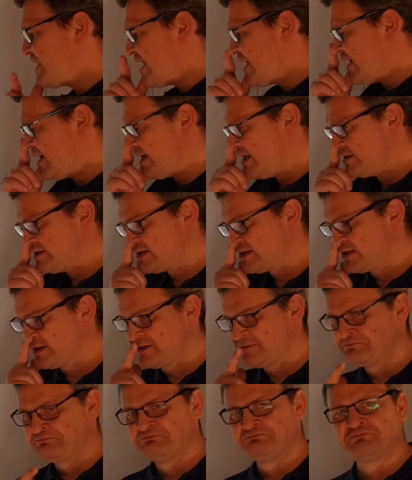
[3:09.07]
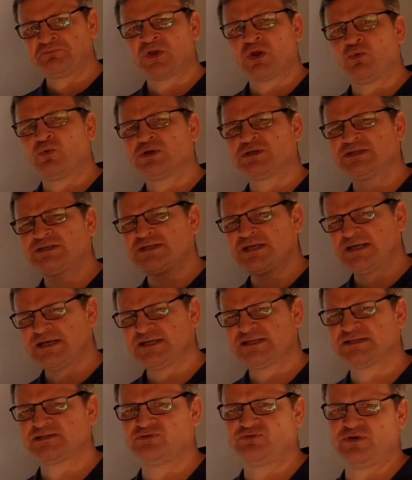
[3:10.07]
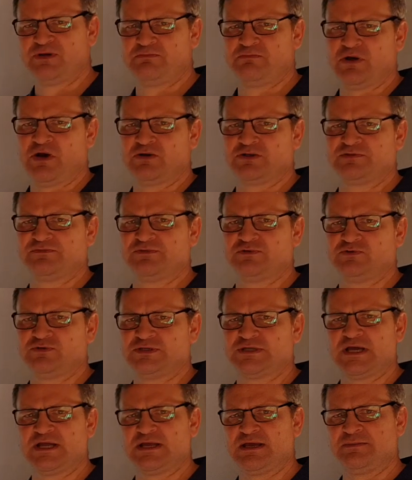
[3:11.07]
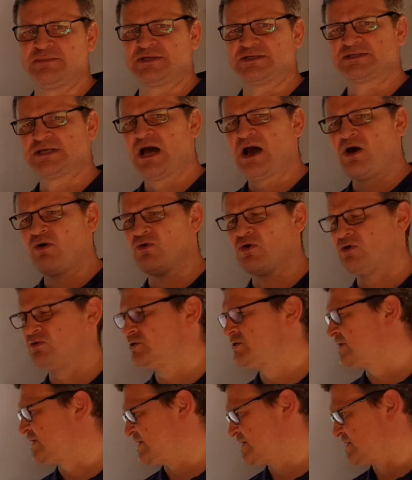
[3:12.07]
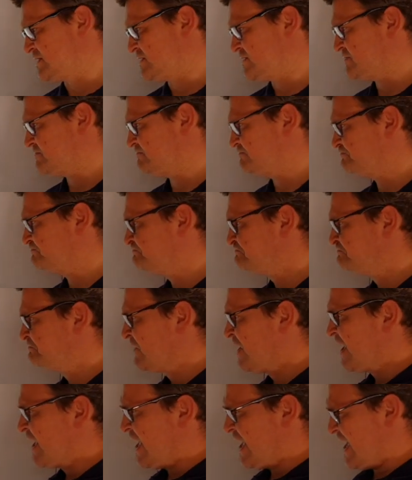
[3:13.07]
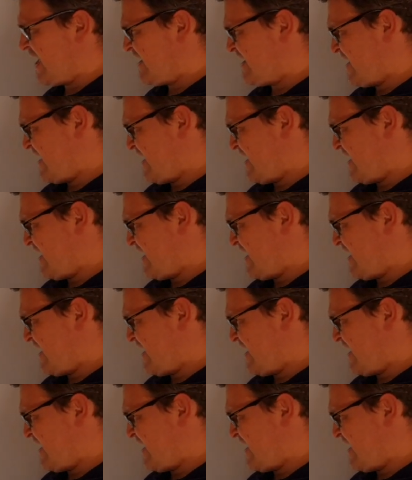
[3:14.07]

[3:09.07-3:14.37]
and what is the history about fluid dynamics? How old is it?